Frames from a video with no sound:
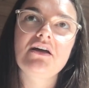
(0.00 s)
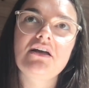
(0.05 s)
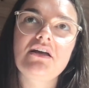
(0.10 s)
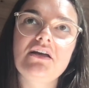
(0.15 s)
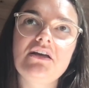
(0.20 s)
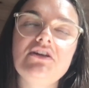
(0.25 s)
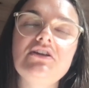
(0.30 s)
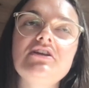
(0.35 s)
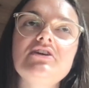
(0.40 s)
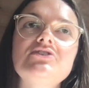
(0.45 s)

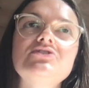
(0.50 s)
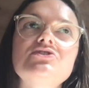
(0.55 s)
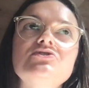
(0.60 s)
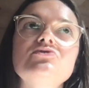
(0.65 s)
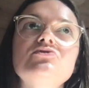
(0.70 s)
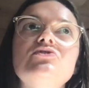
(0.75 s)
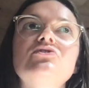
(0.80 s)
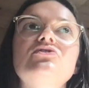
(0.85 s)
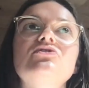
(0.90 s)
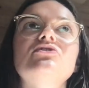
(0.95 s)
You need
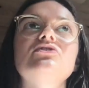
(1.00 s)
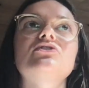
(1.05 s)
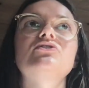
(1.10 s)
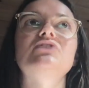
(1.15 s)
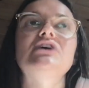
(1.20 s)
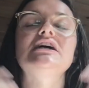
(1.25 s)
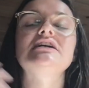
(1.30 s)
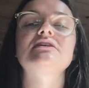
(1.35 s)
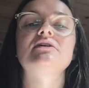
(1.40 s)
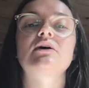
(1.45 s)
to
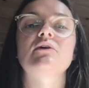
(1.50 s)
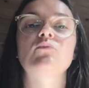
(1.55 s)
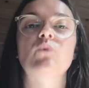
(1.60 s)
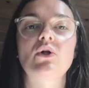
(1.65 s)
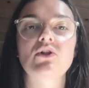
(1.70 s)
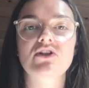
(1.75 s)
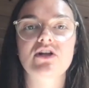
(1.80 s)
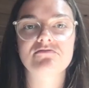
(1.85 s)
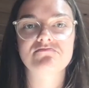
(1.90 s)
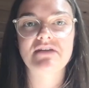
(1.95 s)
create a
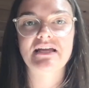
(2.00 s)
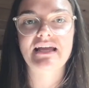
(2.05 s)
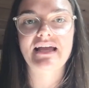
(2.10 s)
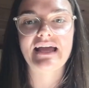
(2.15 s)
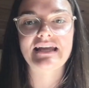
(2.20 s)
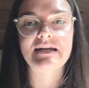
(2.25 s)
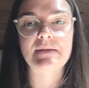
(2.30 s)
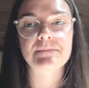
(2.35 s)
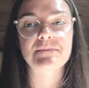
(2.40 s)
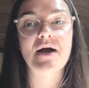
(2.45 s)
welcoming
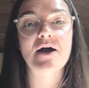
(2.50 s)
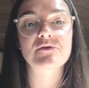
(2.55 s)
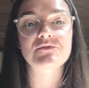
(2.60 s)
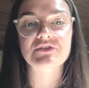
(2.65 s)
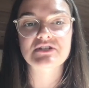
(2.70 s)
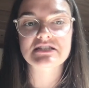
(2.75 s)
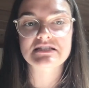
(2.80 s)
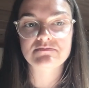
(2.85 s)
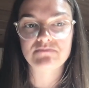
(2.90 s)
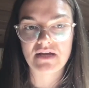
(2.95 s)
and
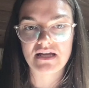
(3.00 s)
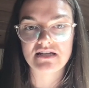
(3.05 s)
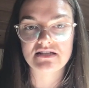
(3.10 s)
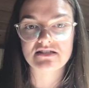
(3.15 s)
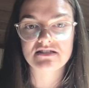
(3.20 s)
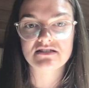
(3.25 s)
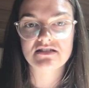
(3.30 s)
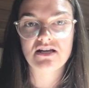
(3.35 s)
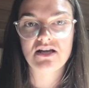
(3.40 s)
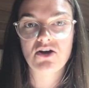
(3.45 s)
empowering
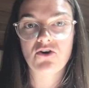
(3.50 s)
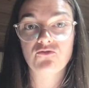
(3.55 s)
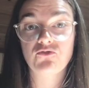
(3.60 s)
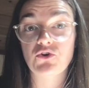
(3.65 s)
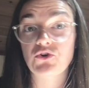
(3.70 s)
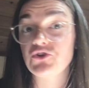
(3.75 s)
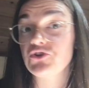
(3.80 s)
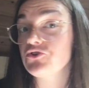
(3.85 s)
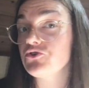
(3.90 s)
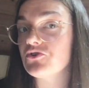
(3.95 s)
space for
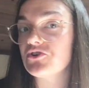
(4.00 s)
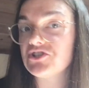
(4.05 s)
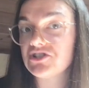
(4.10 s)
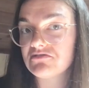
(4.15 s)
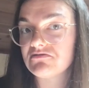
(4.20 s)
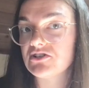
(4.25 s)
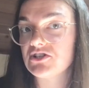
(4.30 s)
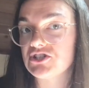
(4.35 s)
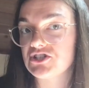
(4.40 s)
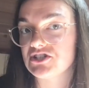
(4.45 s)

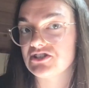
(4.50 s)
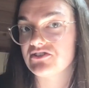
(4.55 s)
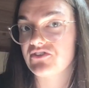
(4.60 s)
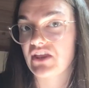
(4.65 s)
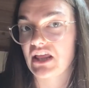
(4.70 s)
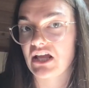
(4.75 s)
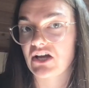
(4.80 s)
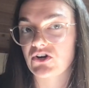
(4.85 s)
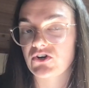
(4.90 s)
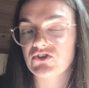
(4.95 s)
neurodivergent
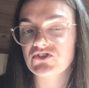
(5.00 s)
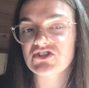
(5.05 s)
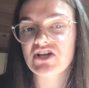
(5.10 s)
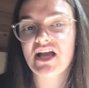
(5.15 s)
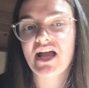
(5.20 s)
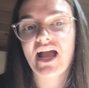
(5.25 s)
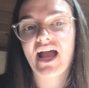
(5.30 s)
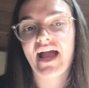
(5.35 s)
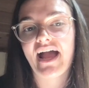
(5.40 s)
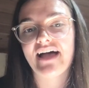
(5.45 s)
thinkers.
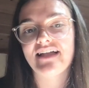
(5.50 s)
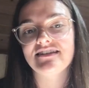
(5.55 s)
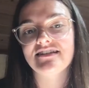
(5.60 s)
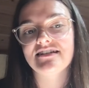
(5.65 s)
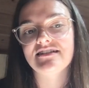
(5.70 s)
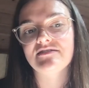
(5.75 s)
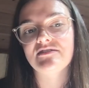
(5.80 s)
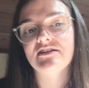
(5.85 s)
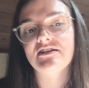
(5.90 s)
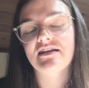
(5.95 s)
And
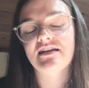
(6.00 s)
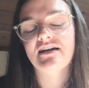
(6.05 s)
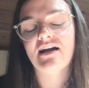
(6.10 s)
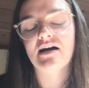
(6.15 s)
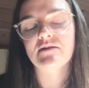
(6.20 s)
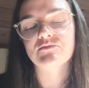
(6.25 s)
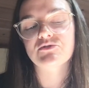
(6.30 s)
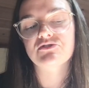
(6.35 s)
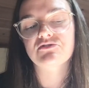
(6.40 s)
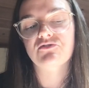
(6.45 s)
then it
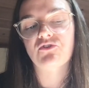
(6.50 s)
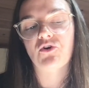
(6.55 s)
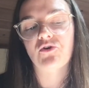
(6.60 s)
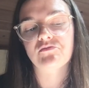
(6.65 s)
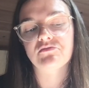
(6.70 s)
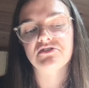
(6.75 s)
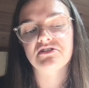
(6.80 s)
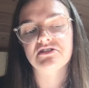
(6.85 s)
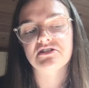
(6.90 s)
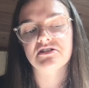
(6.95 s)
comes
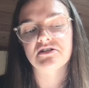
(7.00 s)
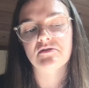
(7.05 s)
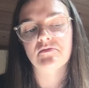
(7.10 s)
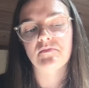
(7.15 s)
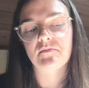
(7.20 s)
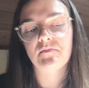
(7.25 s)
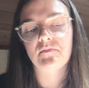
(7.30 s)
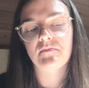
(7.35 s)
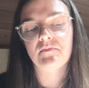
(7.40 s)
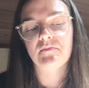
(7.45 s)
from the
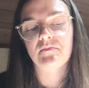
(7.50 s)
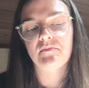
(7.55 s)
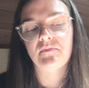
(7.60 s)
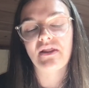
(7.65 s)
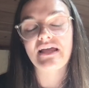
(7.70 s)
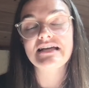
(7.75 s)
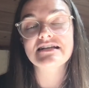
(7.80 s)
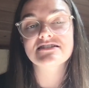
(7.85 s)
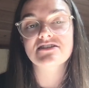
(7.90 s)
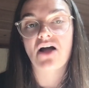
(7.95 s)

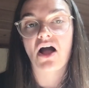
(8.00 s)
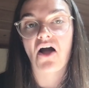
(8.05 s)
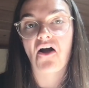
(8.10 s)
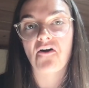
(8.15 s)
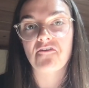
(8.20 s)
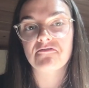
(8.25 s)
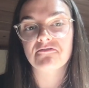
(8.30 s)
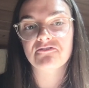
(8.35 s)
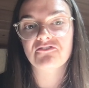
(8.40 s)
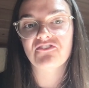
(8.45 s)
place
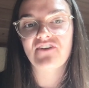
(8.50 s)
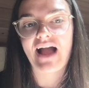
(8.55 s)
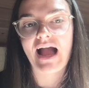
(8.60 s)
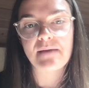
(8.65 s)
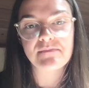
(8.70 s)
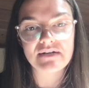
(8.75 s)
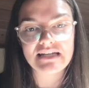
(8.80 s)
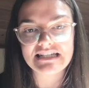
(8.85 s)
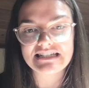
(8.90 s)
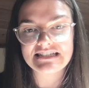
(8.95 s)
of
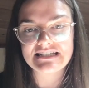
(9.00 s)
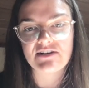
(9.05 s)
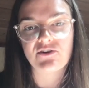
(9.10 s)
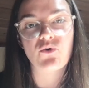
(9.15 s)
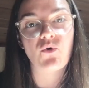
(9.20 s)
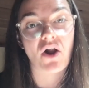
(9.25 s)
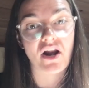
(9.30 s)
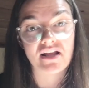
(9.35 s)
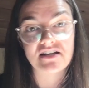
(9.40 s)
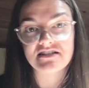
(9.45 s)
ability,
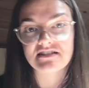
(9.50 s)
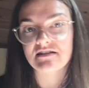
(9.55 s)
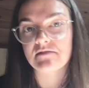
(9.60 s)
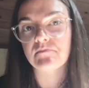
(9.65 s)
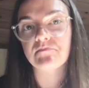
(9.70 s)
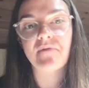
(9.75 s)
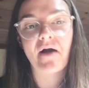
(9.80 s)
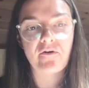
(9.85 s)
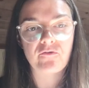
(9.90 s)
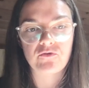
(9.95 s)
equality, and
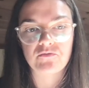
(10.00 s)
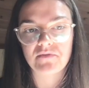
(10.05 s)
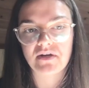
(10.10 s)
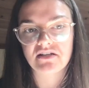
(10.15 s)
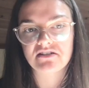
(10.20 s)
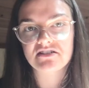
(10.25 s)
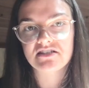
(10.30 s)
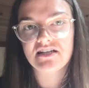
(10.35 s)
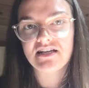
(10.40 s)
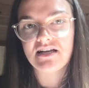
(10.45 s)

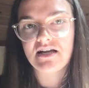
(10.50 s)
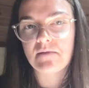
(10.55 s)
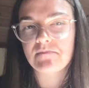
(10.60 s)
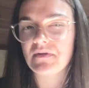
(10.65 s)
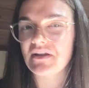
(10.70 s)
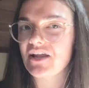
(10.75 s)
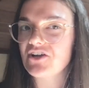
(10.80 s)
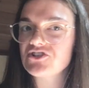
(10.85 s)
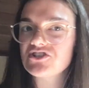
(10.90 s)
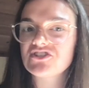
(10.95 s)
empowerment.
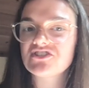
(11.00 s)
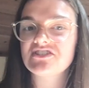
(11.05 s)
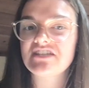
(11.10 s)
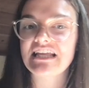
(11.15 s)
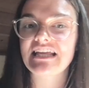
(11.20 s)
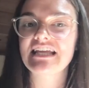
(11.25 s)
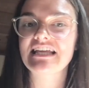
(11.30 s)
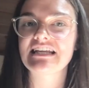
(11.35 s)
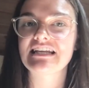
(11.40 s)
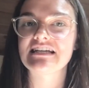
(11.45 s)
But not just
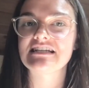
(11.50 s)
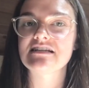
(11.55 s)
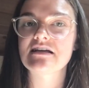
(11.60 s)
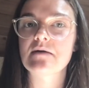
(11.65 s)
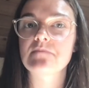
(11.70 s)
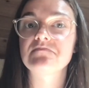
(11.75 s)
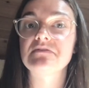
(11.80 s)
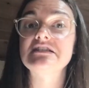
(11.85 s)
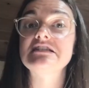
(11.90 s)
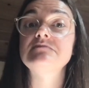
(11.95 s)
thinking it,
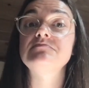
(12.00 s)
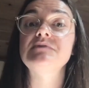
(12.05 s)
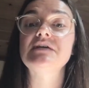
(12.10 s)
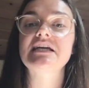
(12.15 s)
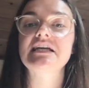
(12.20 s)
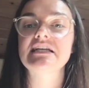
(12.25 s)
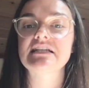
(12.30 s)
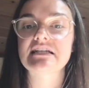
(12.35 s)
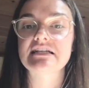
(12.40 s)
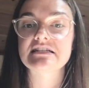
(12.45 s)
but
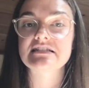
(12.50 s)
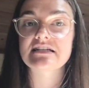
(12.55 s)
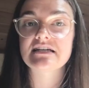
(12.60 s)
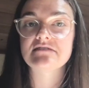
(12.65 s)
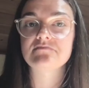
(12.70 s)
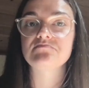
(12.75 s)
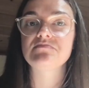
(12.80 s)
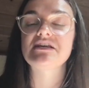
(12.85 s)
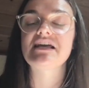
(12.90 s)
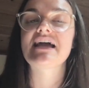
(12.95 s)
speaking it
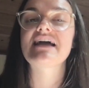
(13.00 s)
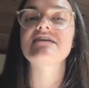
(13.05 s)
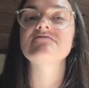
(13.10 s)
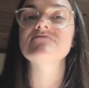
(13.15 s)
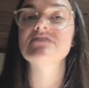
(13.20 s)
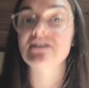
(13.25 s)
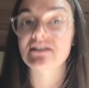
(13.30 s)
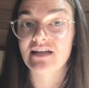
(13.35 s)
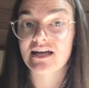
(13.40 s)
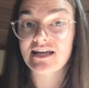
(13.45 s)
and
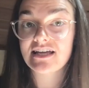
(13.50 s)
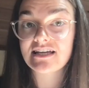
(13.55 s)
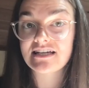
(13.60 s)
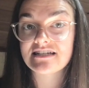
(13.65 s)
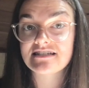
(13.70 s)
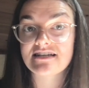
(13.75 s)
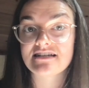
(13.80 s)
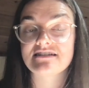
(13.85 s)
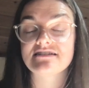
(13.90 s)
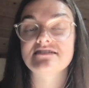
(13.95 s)
behaving like
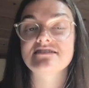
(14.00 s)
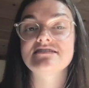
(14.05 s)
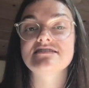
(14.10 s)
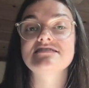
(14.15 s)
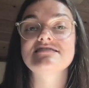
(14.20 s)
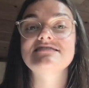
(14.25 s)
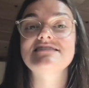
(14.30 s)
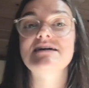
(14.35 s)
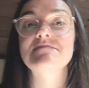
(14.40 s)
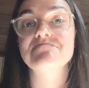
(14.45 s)
it and
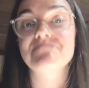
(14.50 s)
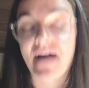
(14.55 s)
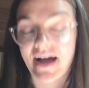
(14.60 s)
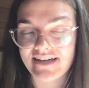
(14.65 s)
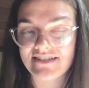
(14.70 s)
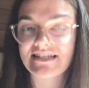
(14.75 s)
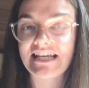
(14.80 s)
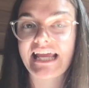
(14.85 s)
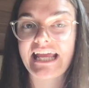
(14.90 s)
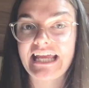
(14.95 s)

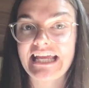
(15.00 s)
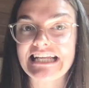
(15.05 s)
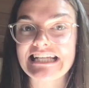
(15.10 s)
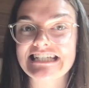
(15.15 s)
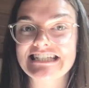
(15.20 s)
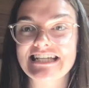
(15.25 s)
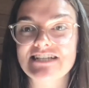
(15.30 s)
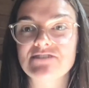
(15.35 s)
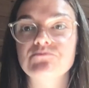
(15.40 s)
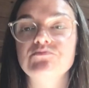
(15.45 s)
embodying
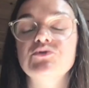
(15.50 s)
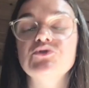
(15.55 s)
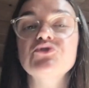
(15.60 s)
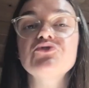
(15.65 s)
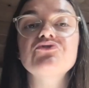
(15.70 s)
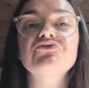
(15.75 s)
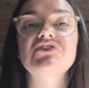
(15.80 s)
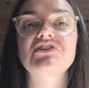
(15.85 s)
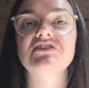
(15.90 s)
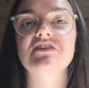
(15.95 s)
it and
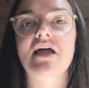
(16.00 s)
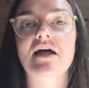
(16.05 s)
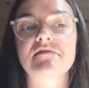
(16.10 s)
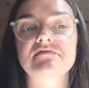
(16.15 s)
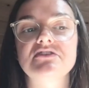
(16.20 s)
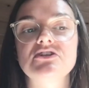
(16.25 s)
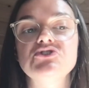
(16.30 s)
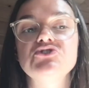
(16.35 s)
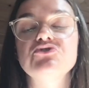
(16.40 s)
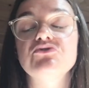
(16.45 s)
proving them
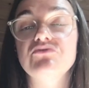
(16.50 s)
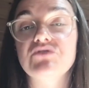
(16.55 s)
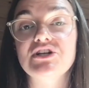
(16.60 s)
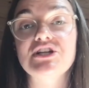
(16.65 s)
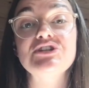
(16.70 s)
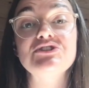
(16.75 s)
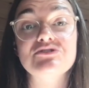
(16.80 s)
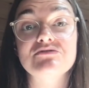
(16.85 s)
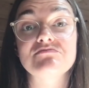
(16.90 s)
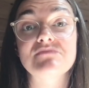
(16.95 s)
that you
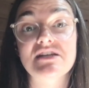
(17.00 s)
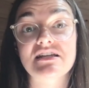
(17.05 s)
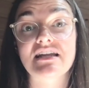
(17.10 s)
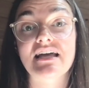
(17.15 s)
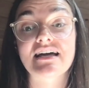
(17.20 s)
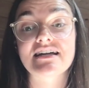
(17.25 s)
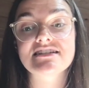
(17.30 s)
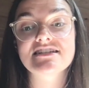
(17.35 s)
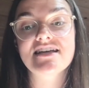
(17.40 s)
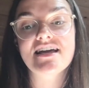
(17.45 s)
really do mean
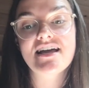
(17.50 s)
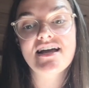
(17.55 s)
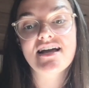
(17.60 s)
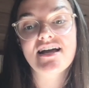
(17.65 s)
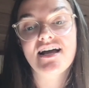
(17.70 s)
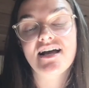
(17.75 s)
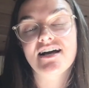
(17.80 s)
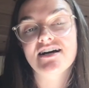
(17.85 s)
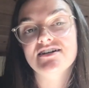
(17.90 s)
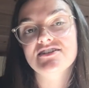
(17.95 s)
that.
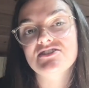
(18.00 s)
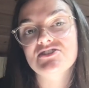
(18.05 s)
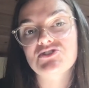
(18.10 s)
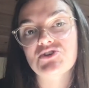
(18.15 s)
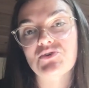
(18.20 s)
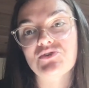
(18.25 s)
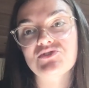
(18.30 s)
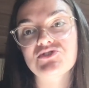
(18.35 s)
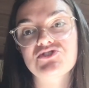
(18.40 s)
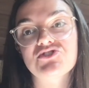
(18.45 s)

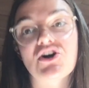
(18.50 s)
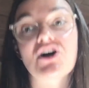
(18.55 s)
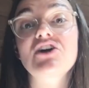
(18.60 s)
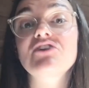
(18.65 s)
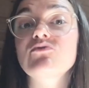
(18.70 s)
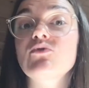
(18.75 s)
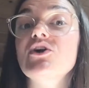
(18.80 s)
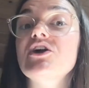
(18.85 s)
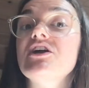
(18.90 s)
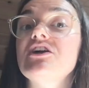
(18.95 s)
So
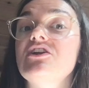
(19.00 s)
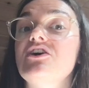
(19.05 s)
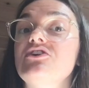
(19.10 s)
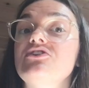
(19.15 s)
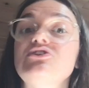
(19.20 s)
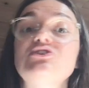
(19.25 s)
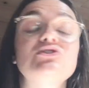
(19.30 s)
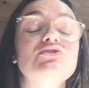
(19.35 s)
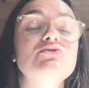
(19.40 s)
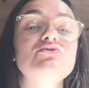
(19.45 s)
start working
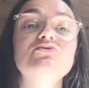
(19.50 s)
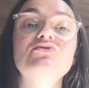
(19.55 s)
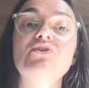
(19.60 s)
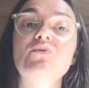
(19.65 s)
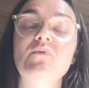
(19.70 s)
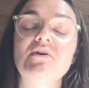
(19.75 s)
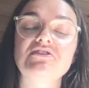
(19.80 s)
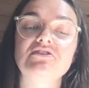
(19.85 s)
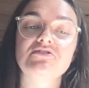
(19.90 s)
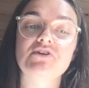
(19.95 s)
on you,
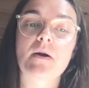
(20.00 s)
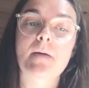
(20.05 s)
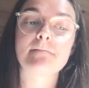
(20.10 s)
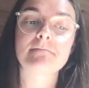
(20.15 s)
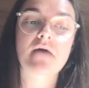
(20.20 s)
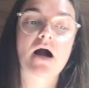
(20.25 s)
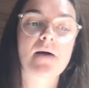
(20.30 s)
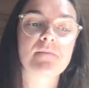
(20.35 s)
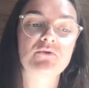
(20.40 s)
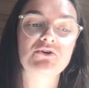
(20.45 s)
whether you're a
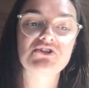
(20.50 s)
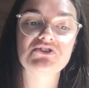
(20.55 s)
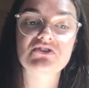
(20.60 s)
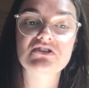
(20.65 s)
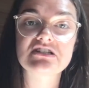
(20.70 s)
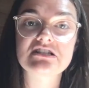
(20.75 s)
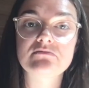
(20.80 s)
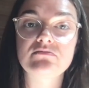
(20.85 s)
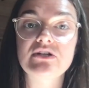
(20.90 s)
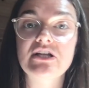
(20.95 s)
mom or your
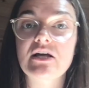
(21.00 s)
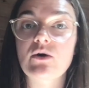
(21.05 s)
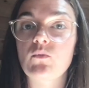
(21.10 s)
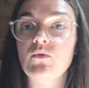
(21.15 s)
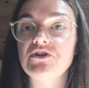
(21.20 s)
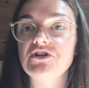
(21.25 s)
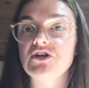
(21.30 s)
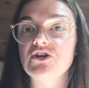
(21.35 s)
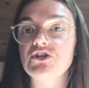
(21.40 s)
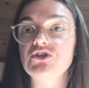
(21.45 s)
sibling,
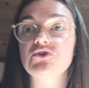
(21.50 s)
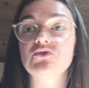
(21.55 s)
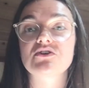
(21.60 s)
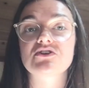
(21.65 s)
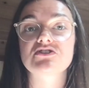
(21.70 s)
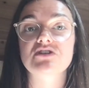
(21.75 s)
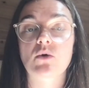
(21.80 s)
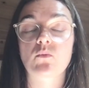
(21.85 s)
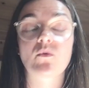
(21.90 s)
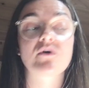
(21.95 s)
whether you are
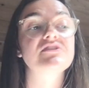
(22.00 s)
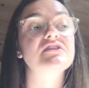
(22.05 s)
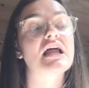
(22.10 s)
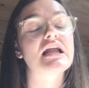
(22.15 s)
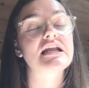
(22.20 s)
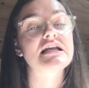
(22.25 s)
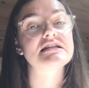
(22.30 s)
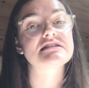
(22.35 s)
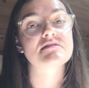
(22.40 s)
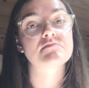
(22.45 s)
someone
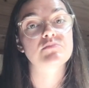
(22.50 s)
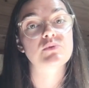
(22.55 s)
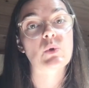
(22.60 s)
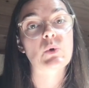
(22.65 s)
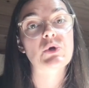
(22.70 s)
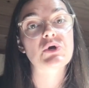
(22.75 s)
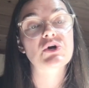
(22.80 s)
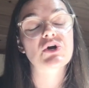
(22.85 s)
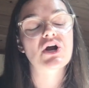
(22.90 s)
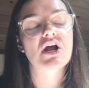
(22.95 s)
that is
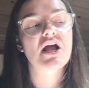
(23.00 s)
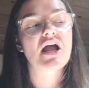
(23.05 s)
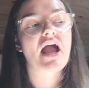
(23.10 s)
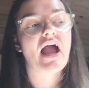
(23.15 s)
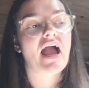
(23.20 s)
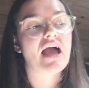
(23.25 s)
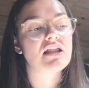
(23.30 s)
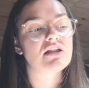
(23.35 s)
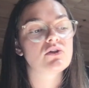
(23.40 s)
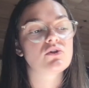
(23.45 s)
employer,
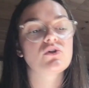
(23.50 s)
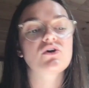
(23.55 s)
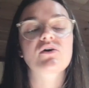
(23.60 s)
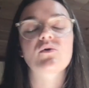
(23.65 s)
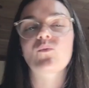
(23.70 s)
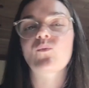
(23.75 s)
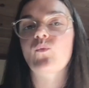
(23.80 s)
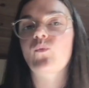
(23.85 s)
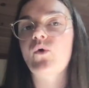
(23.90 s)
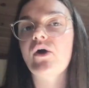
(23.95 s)
and look
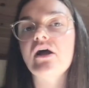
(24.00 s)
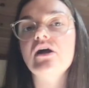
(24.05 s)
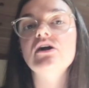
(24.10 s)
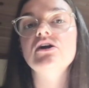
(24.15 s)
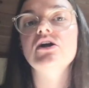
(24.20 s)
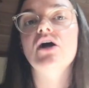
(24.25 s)
where